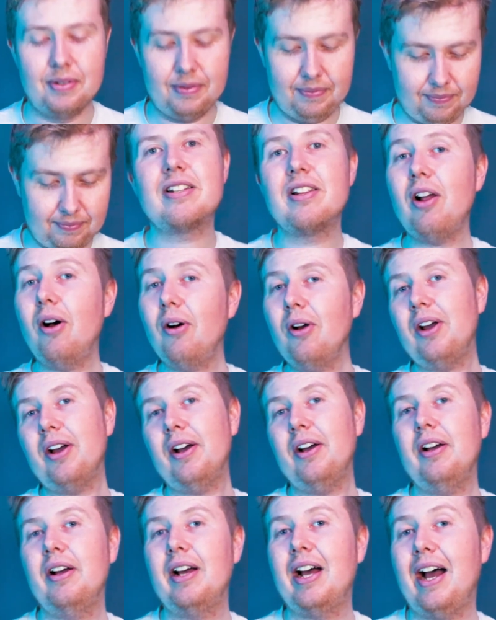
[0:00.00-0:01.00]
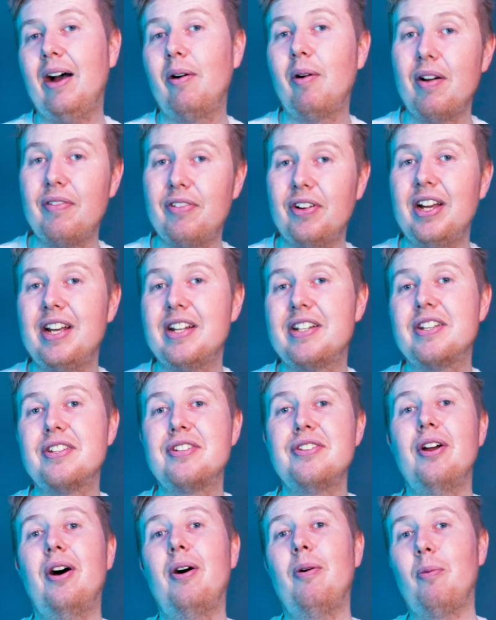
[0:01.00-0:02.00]
It is longer, however, it
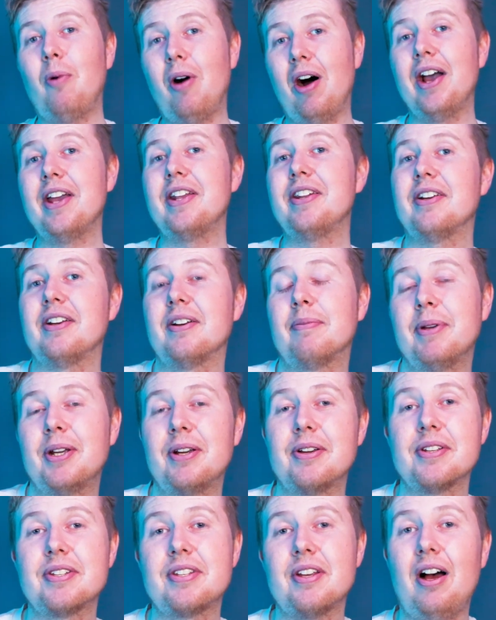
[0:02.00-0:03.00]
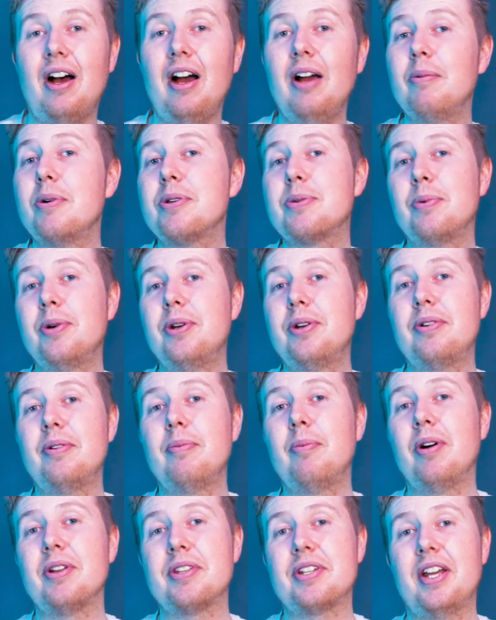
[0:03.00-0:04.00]
is not wider, because I was
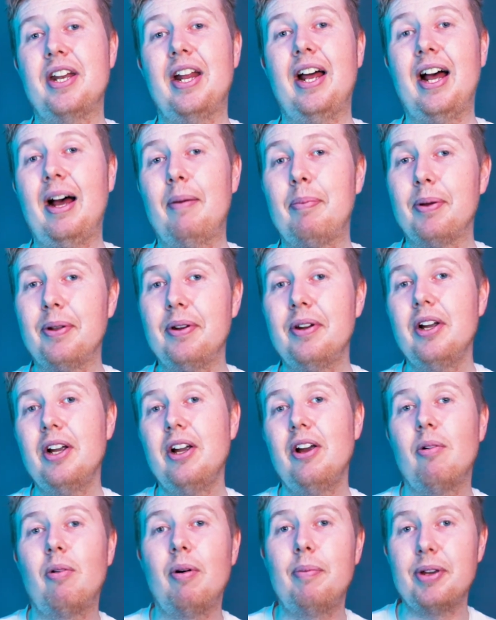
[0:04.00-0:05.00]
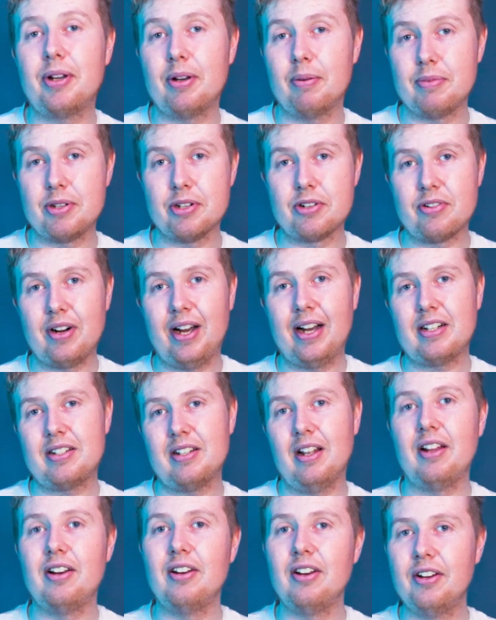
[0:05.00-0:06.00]
wondering what's going to happen when we come to
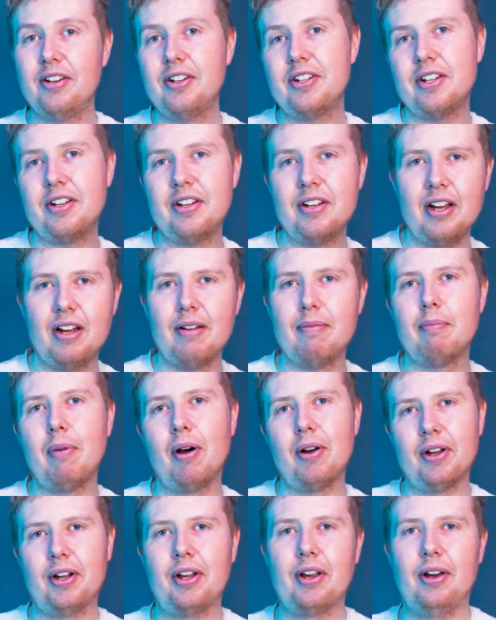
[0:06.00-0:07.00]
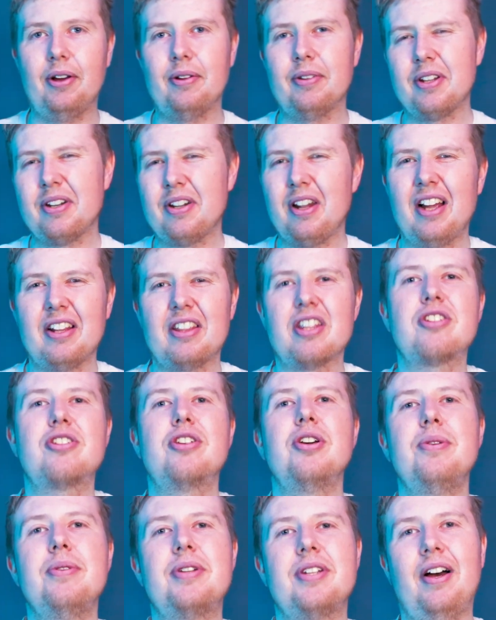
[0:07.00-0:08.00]
tracks like London and Monaco. They're like the
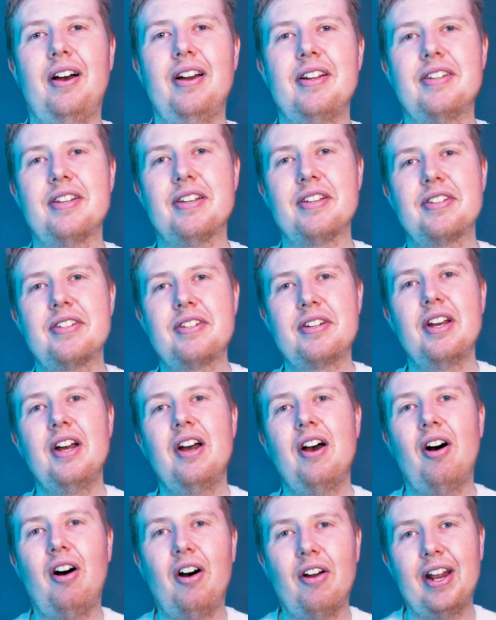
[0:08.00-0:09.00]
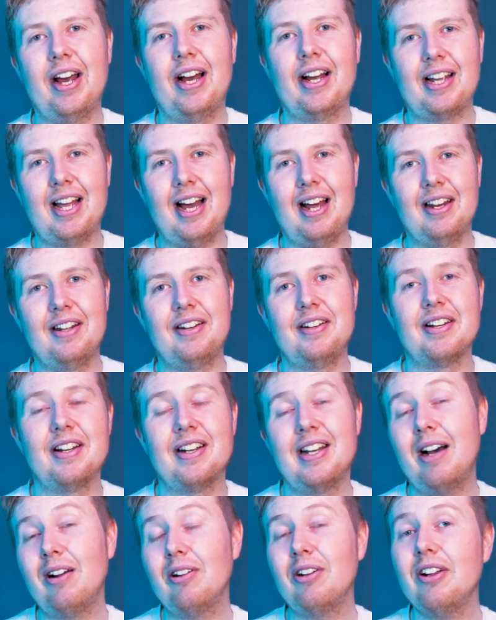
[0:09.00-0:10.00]
two tightest on our
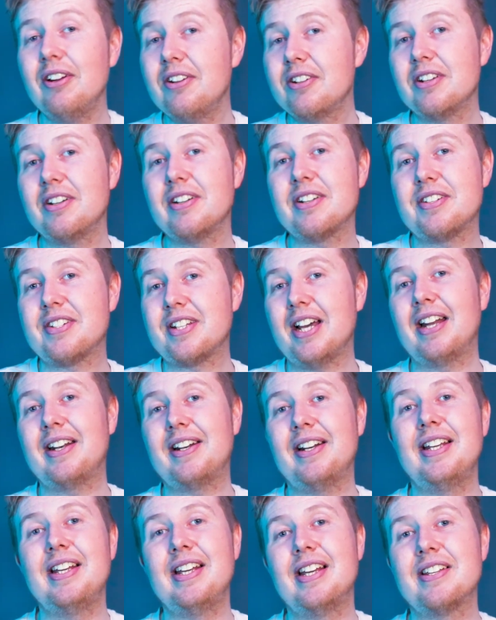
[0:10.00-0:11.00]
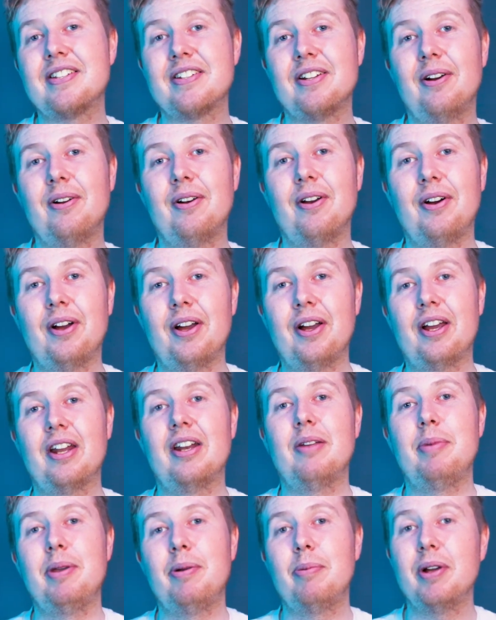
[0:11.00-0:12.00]
calendar. Now, London sadly is no longer
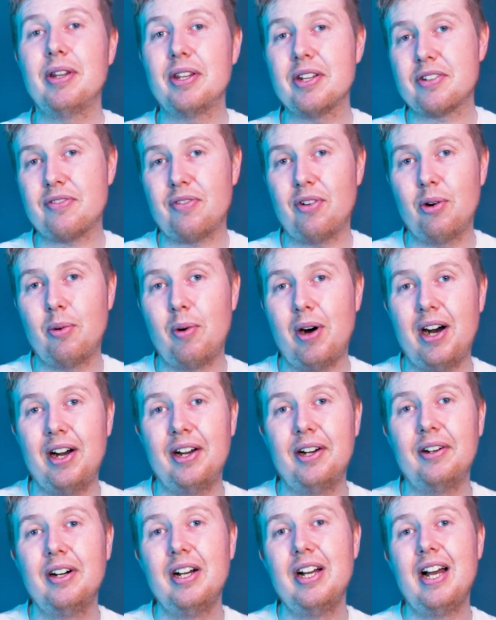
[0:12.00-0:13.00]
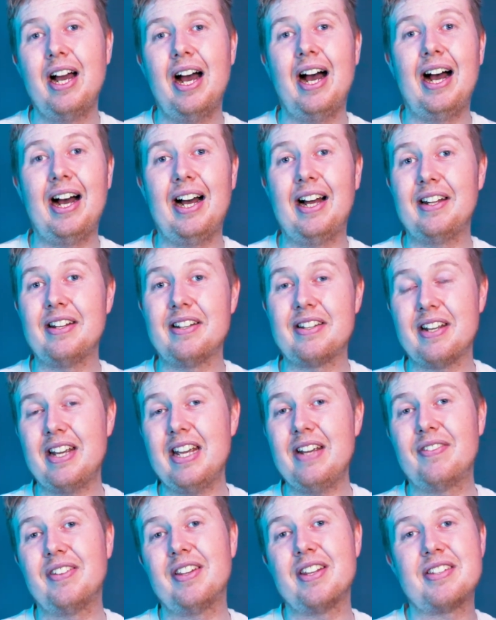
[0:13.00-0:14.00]
going to be with us for a while, and
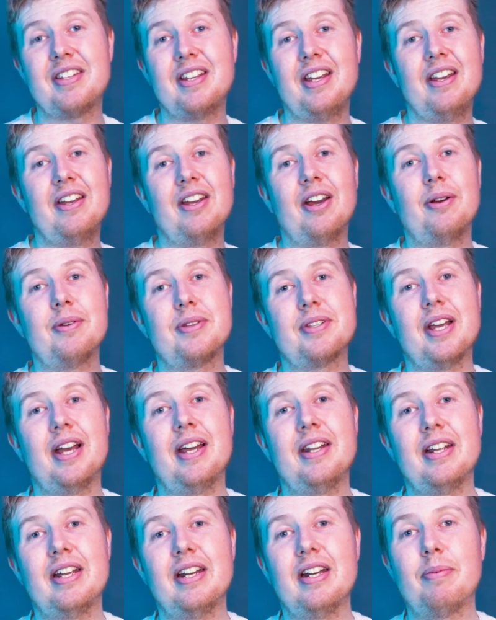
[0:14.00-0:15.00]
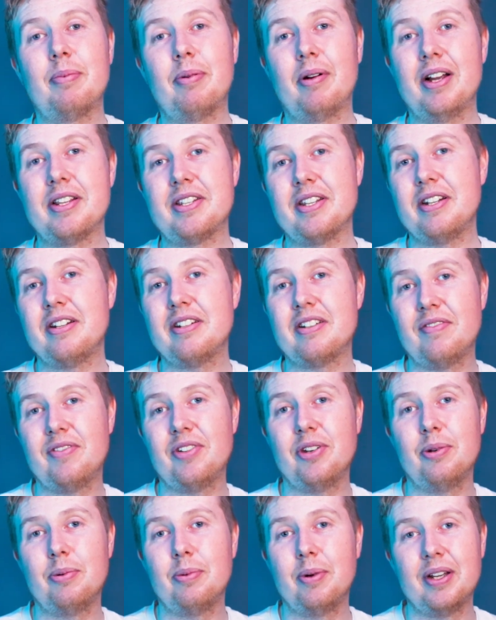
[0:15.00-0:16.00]
even the C E O said in a press
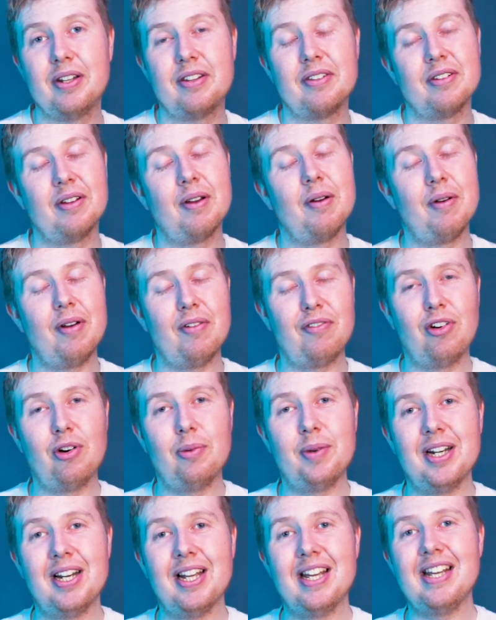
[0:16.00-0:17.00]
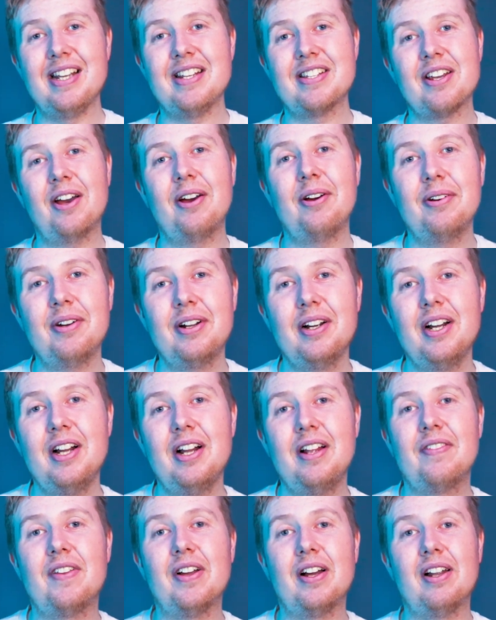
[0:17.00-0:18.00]
interview with Formula E Zone
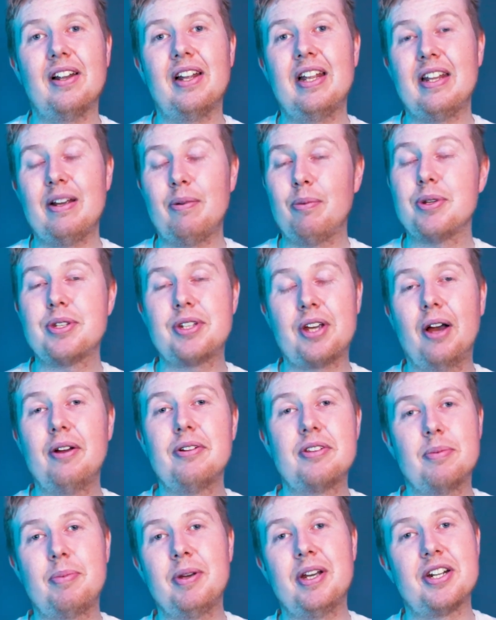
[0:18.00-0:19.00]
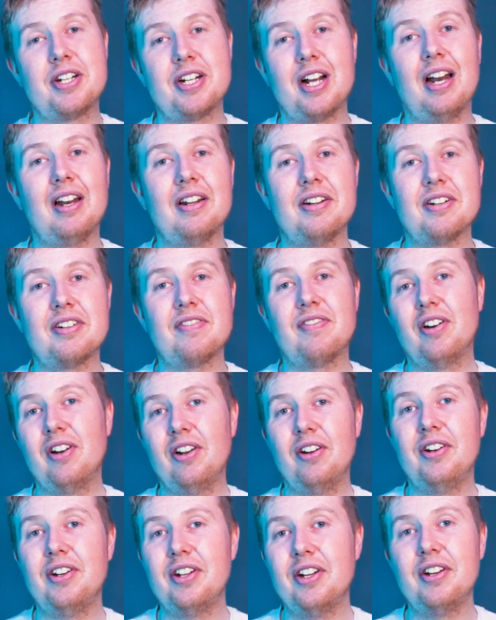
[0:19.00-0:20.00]
that it was going to be a challenge for
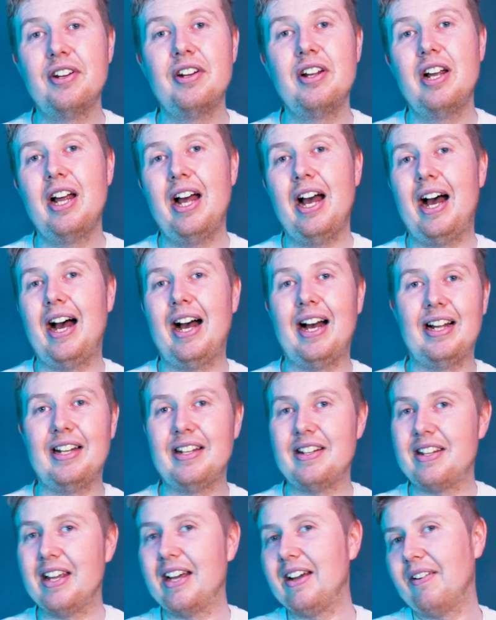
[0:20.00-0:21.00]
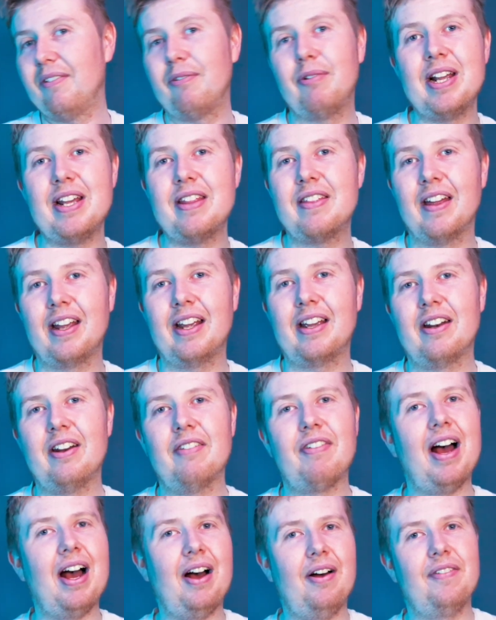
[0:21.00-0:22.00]
London, and they're rethinking
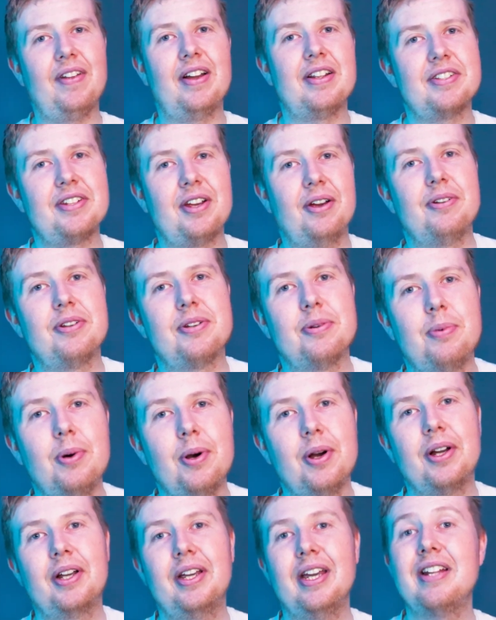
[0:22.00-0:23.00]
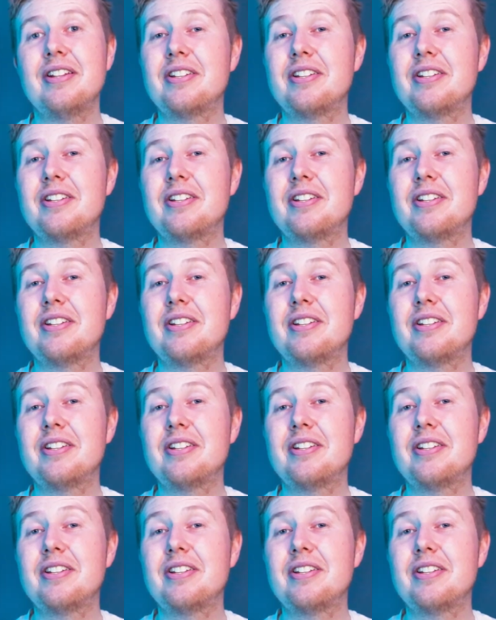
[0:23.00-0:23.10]
of how that's going to work.